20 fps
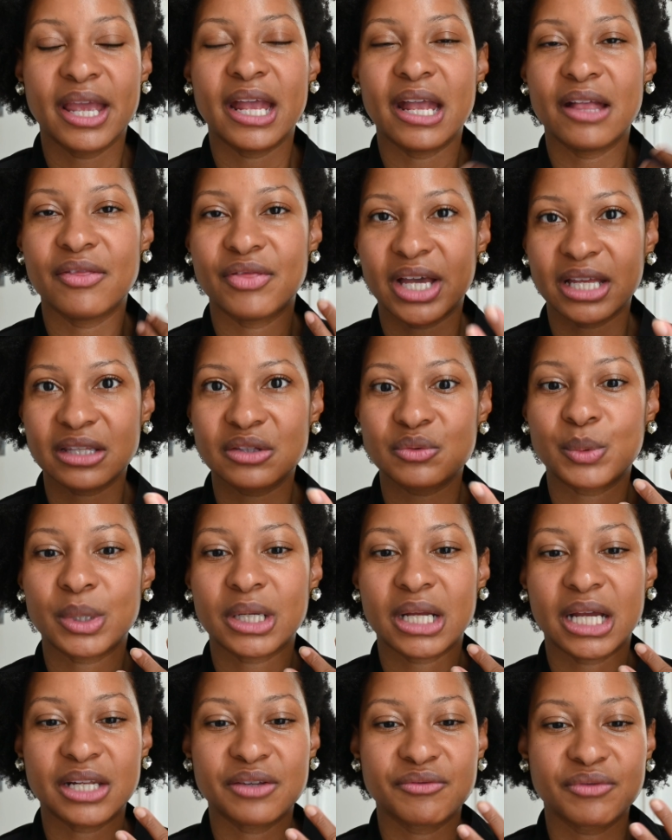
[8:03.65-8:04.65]
and that's what
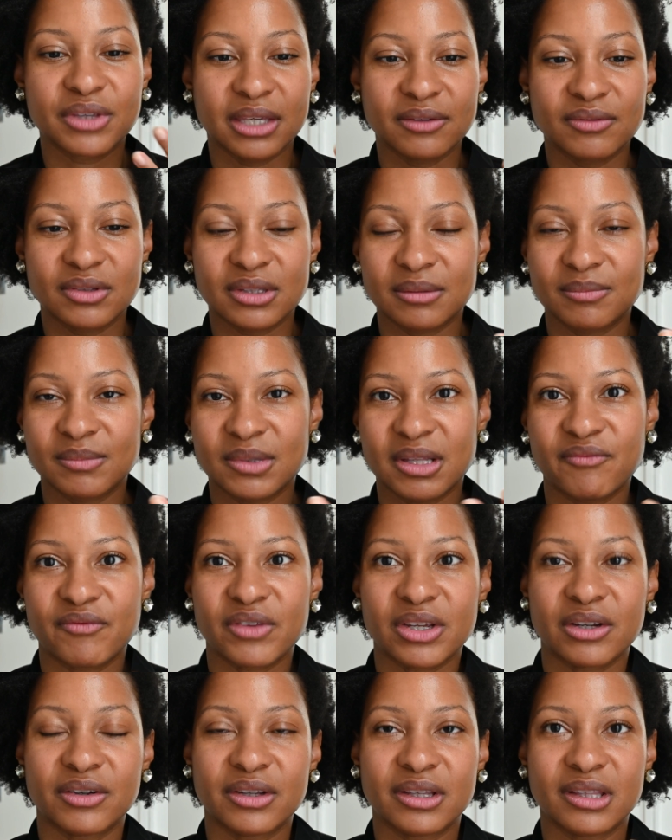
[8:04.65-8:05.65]
kind of gives them that
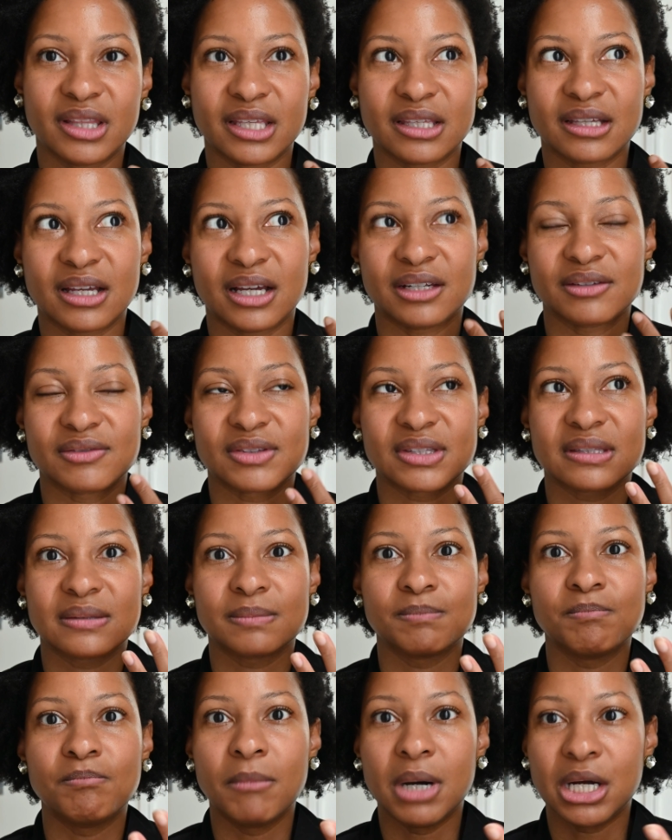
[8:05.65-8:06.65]
very like kind of
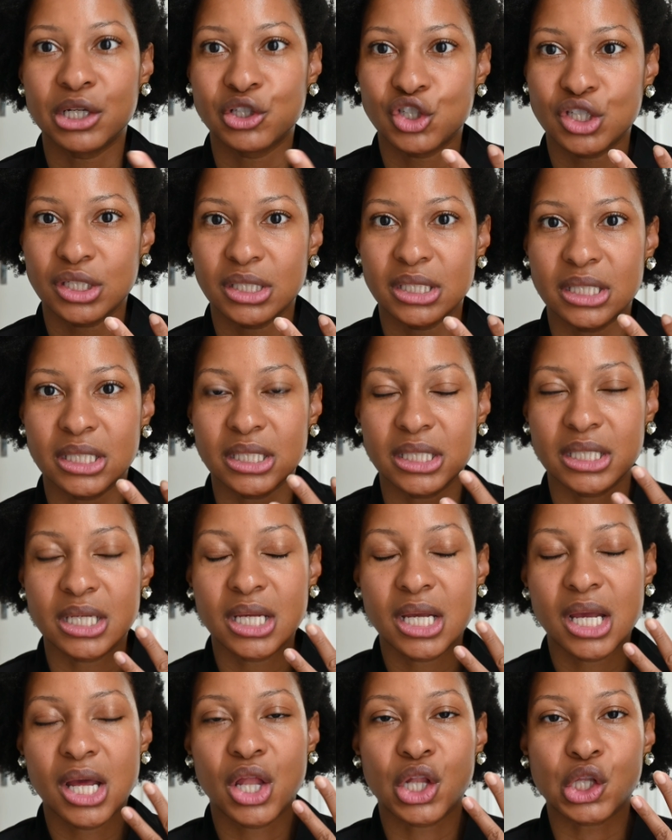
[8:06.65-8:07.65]
smudgy
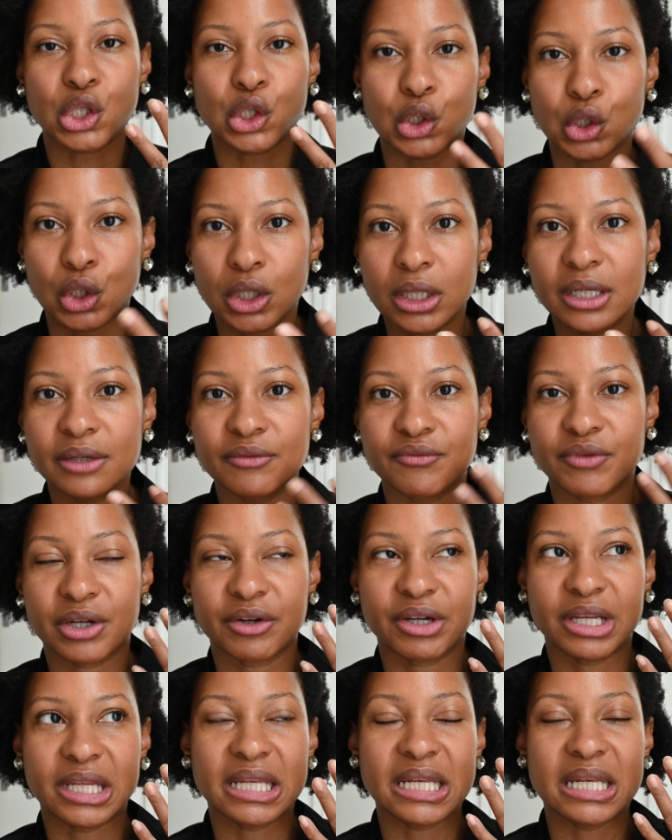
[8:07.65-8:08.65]
look,
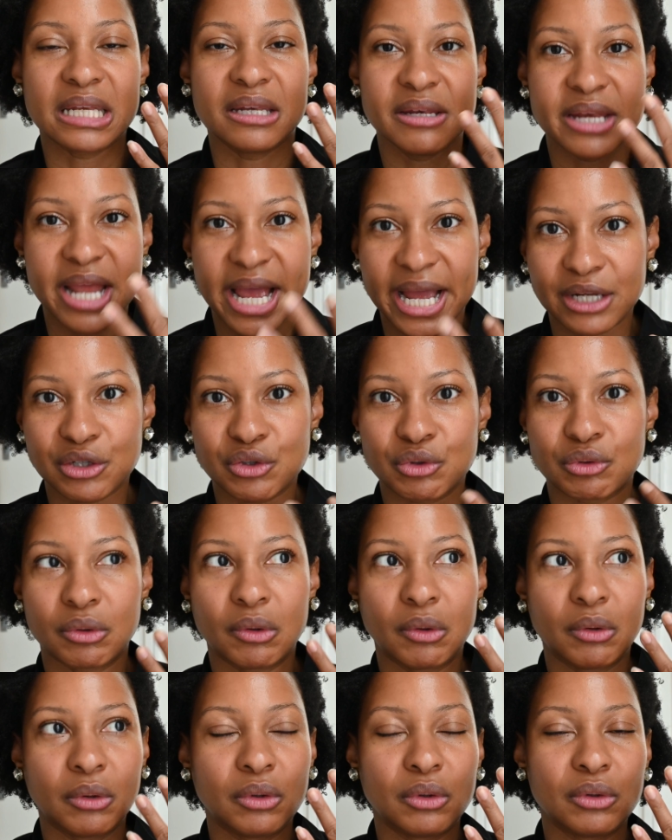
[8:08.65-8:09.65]
very
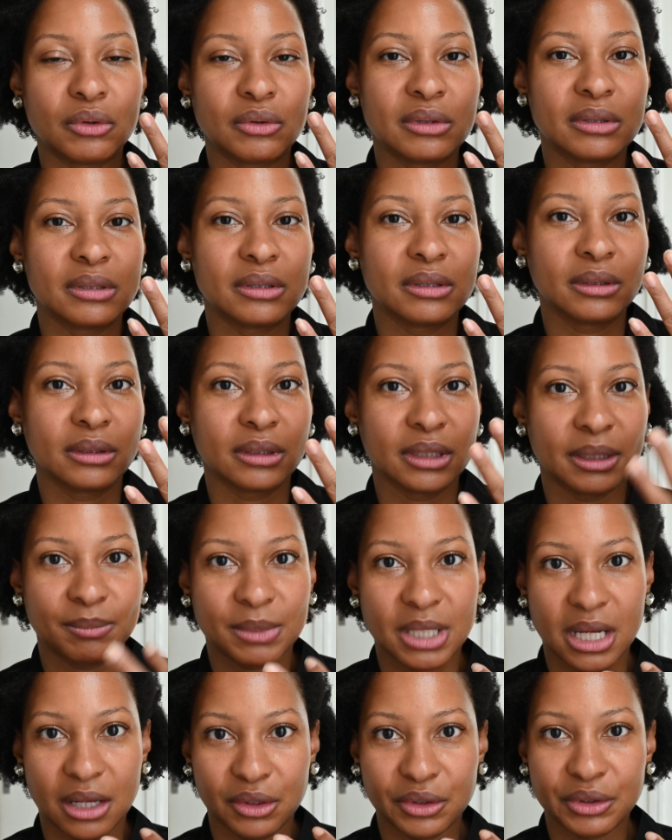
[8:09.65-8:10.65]
natural lip
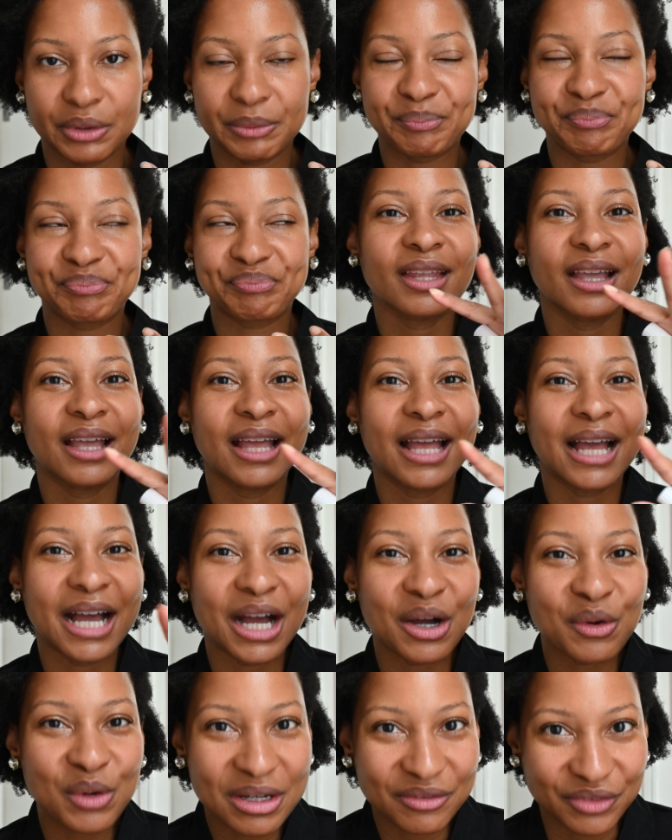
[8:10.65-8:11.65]
color.
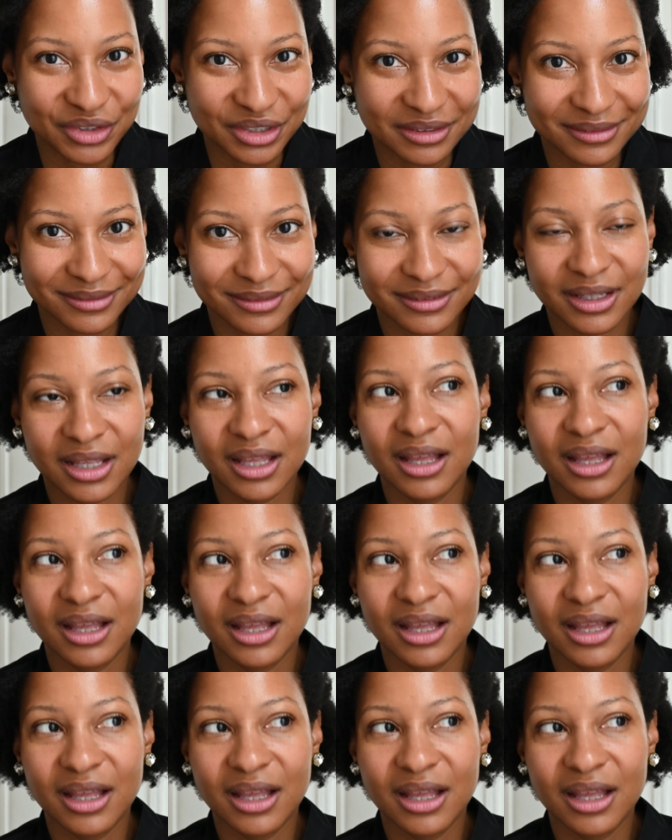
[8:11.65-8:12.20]
However,